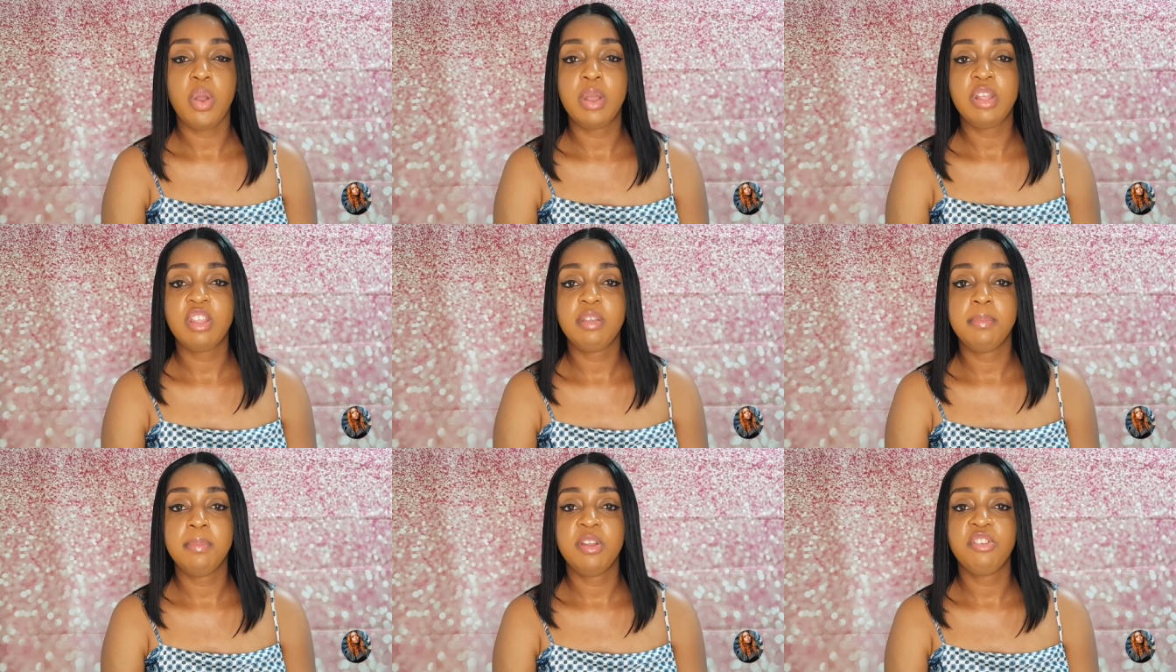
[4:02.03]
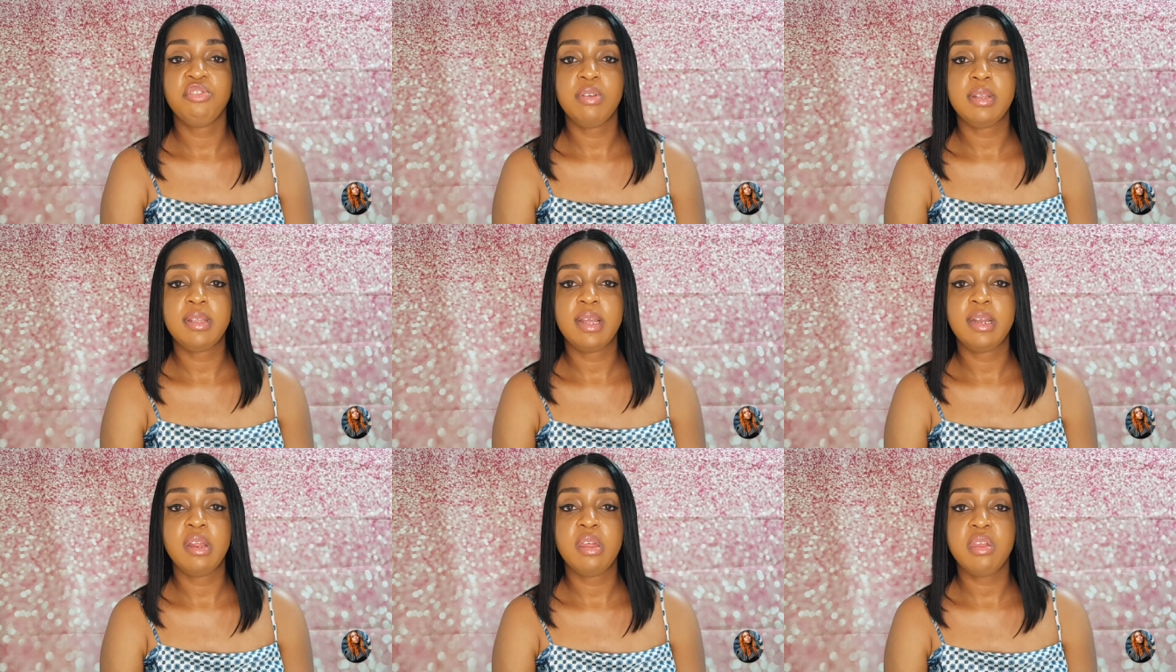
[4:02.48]
going to be
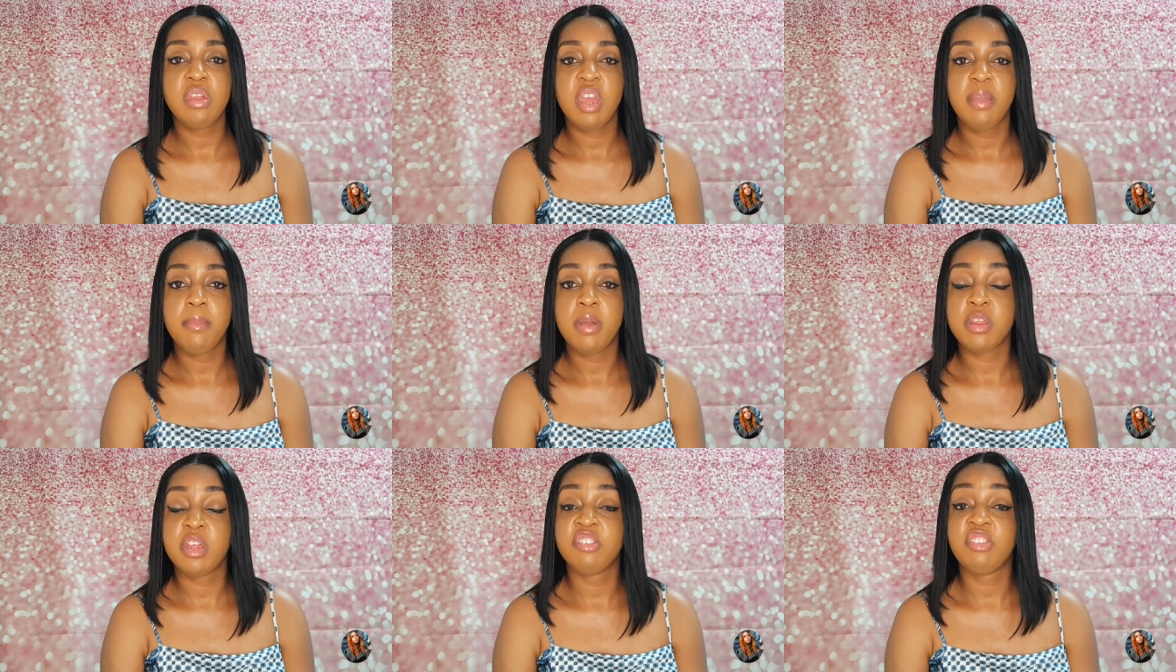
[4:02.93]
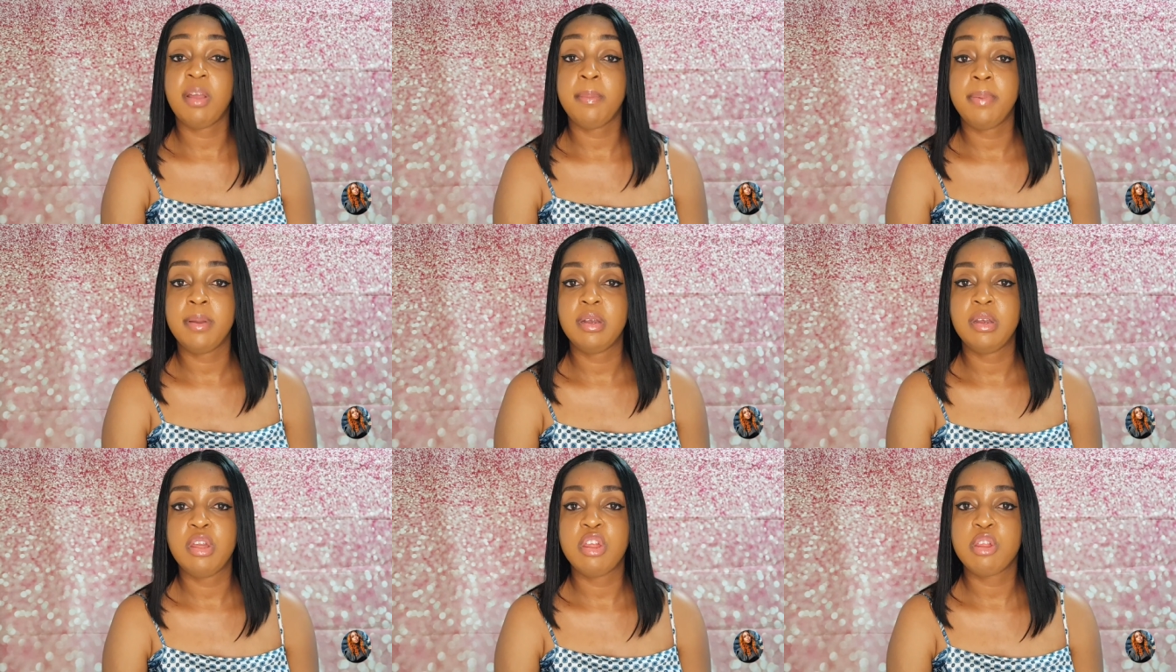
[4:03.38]
treated the same as a
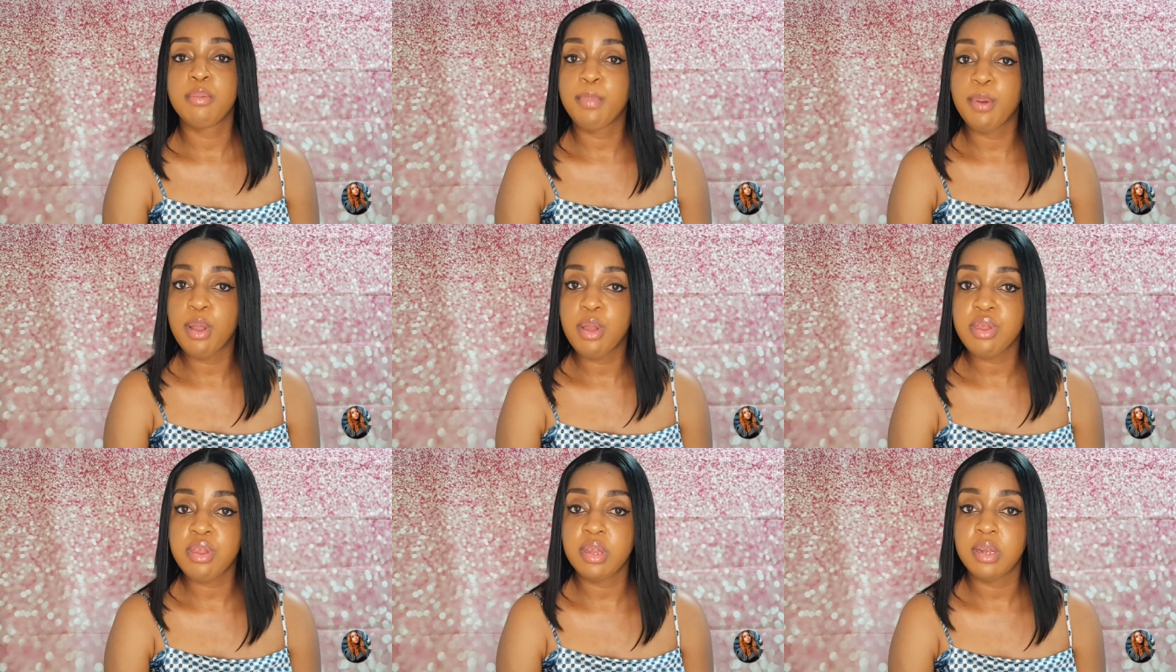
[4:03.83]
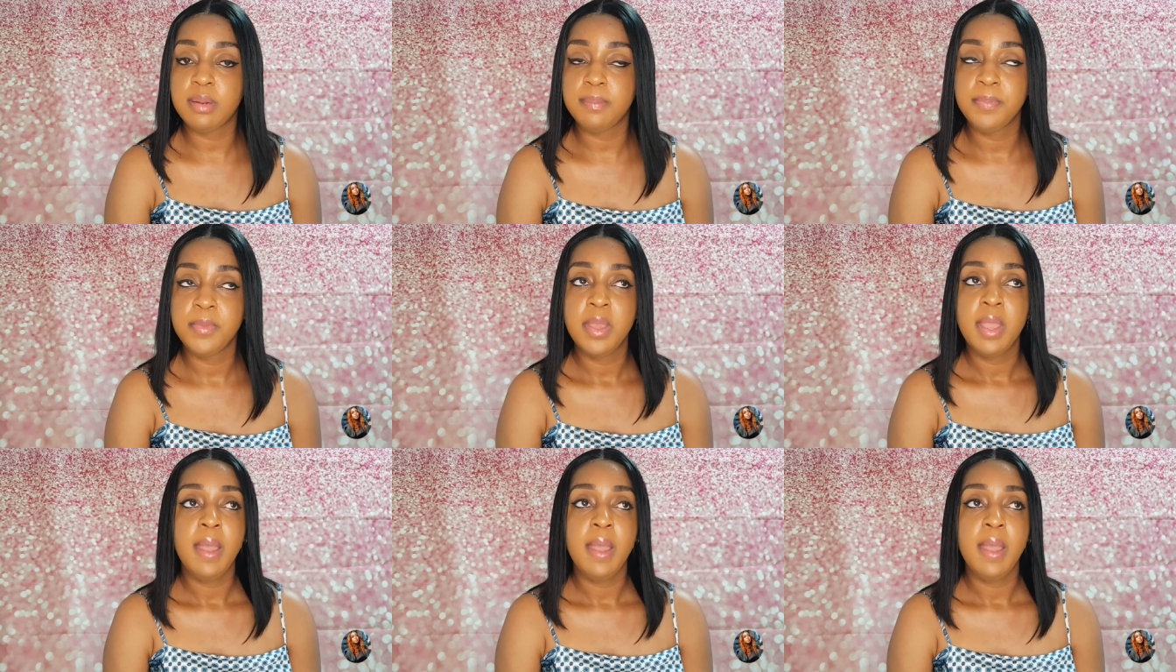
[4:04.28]
japanese person